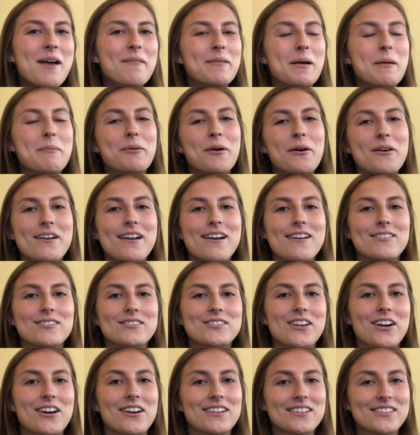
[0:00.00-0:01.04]
My
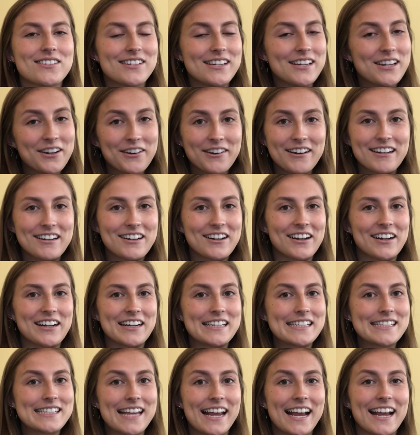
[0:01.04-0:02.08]
pronouns are she, her, and
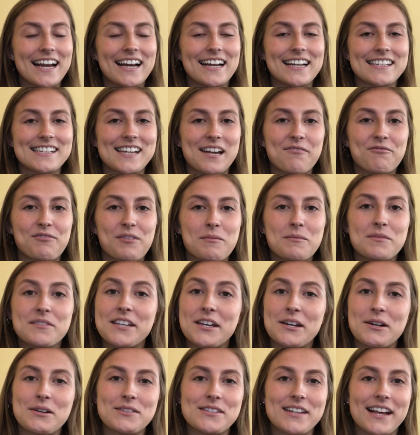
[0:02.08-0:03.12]
hers, and I'm from
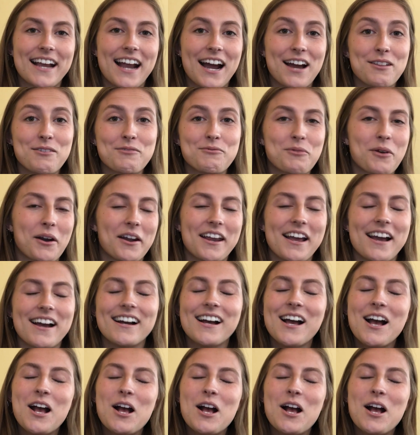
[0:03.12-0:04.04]
San Jose, California.